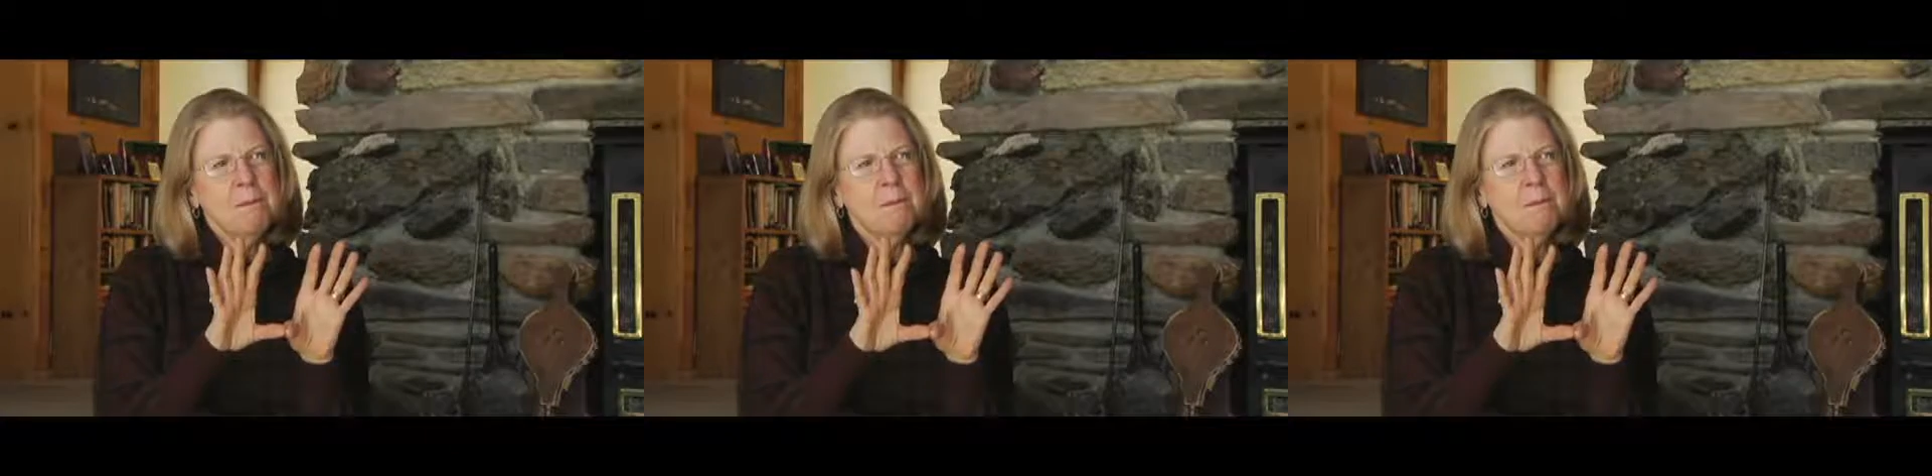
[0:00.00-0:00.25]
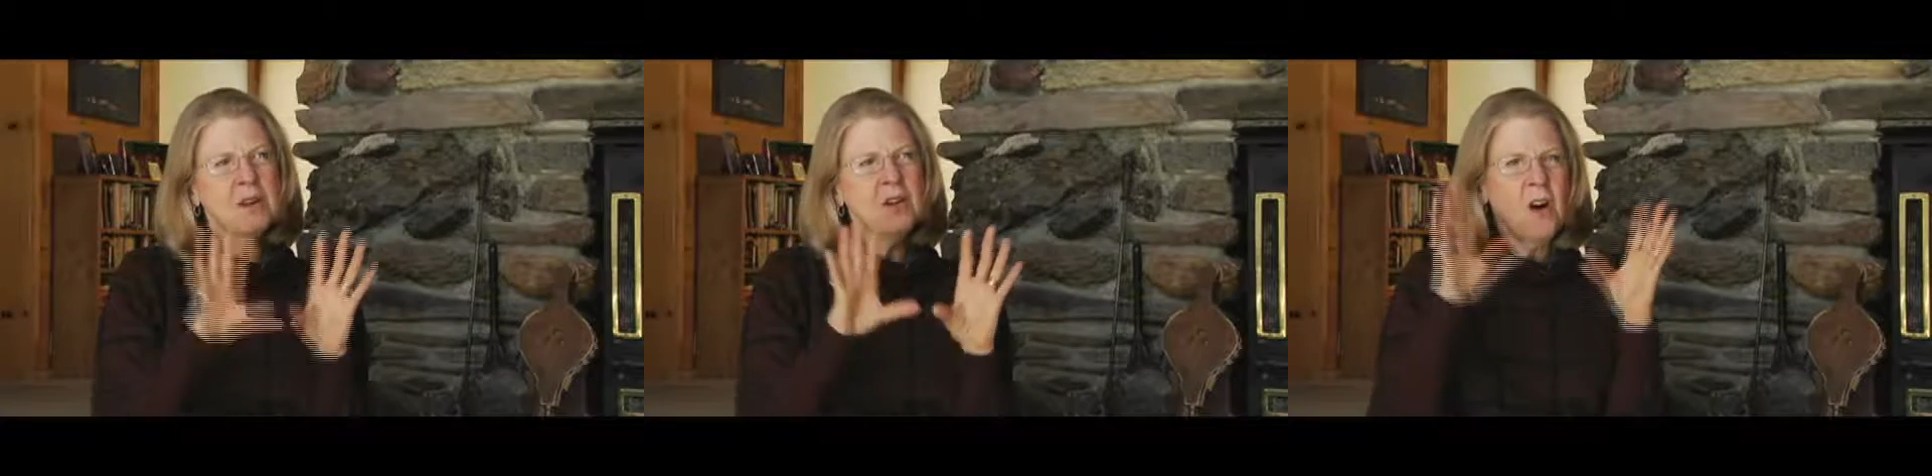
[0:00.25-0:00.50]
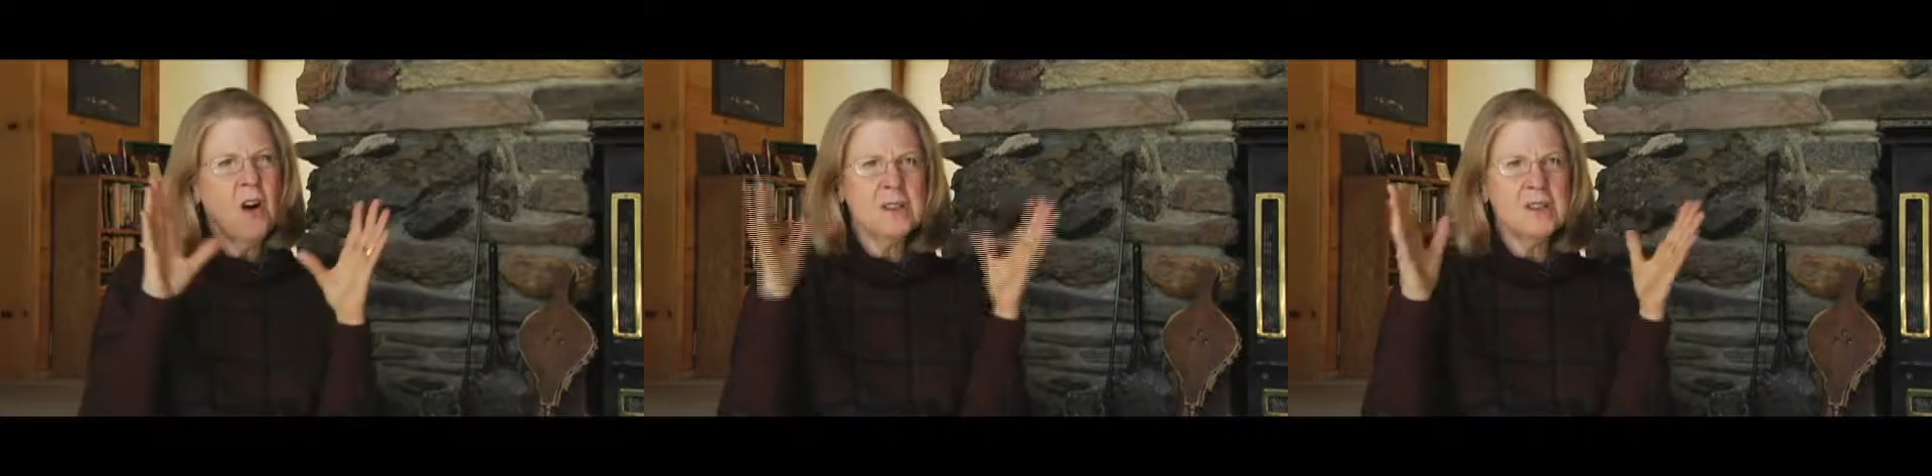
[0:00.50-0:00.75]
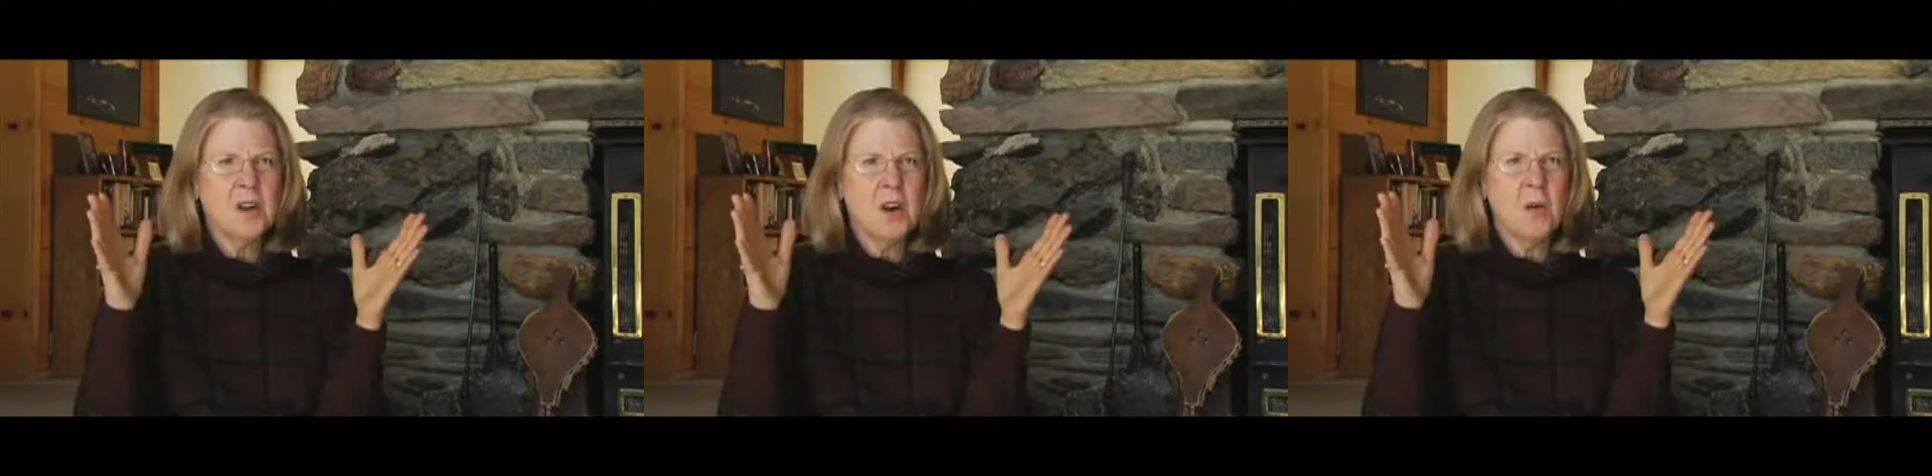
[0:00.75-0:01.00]
but
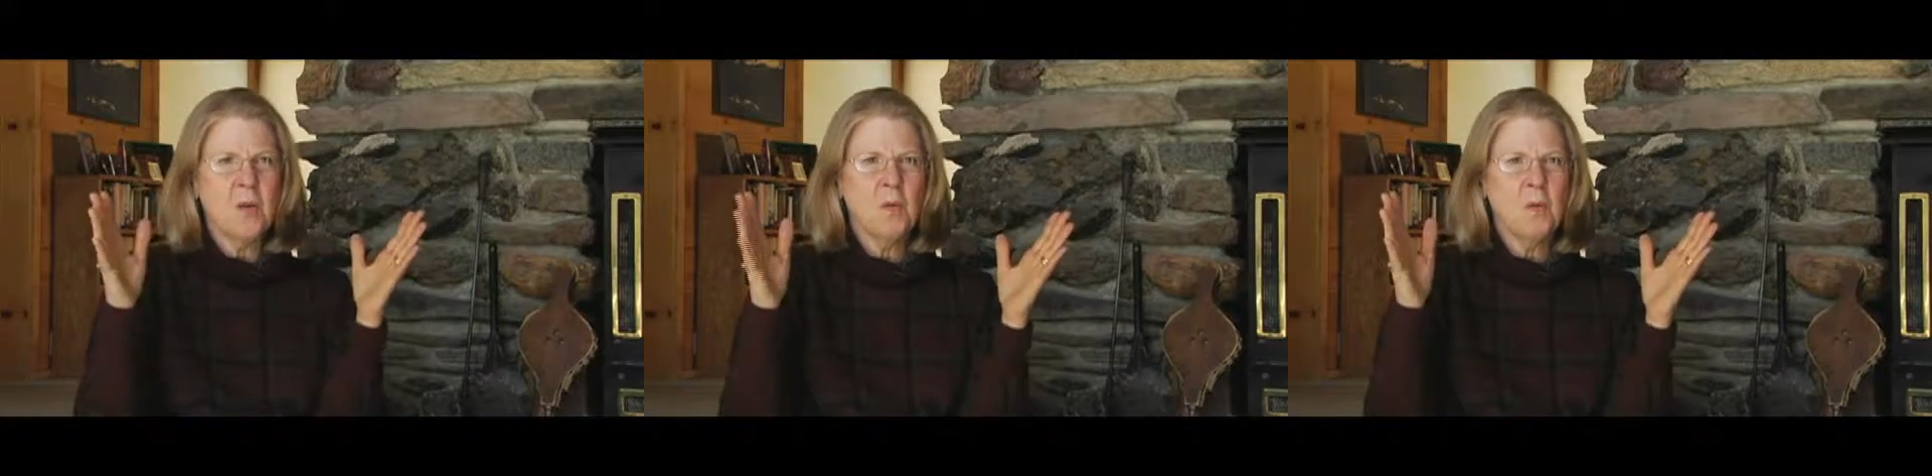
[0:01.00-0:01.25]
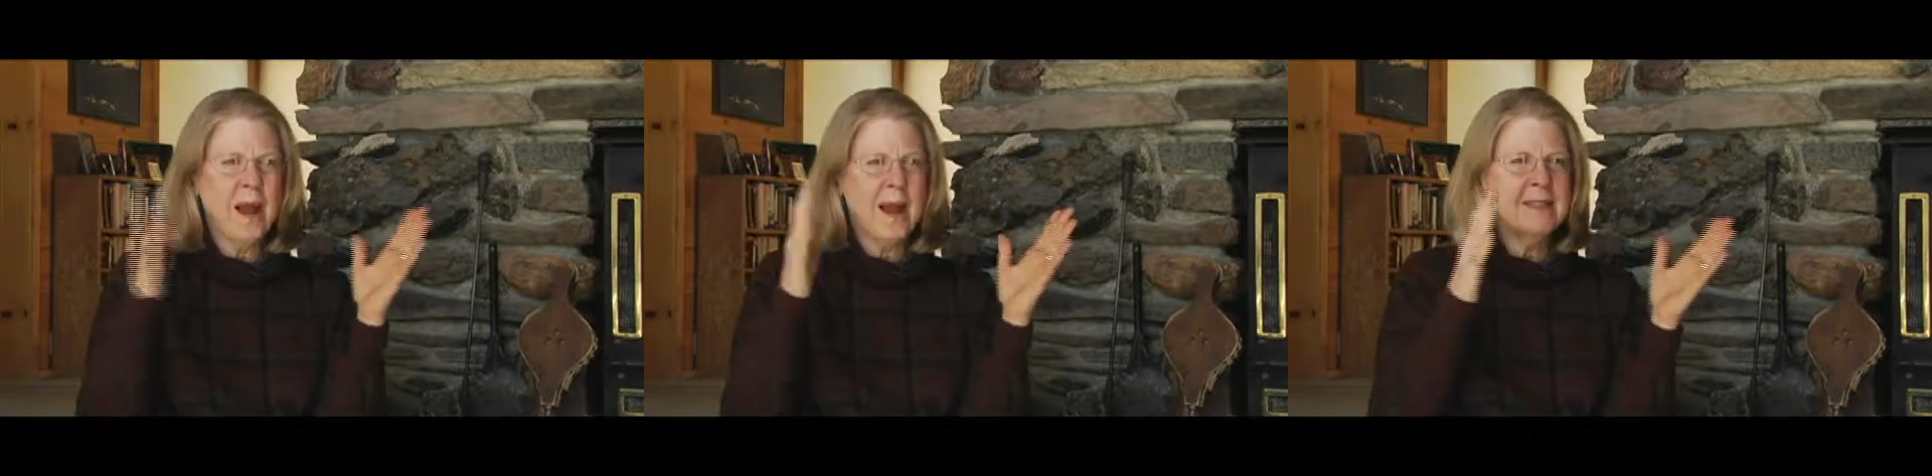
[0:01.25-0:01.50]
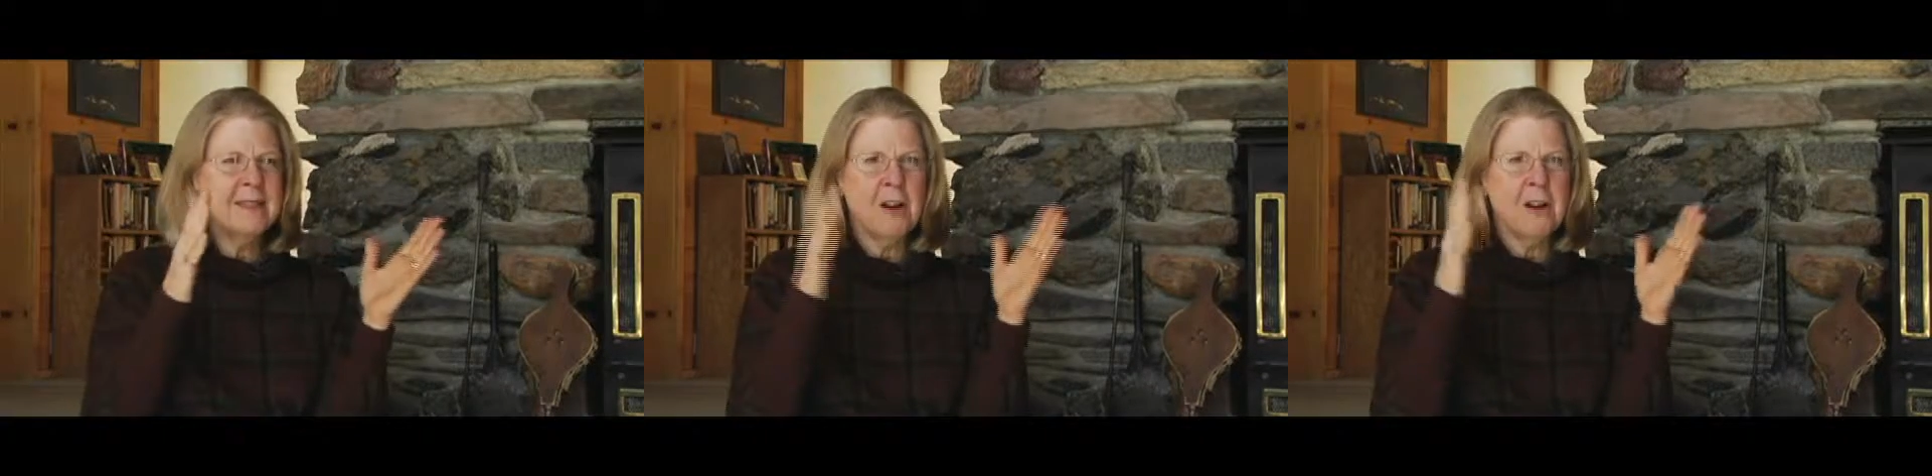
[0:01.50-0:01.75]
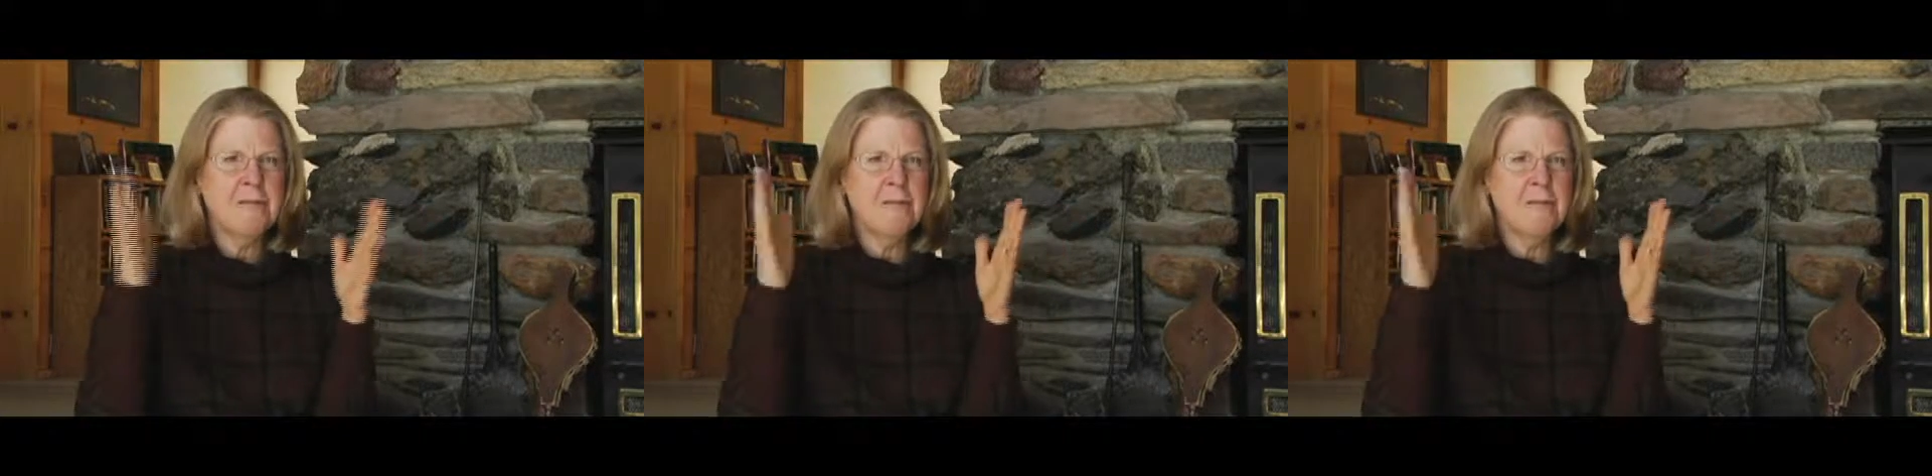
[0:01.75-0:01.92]
also right there,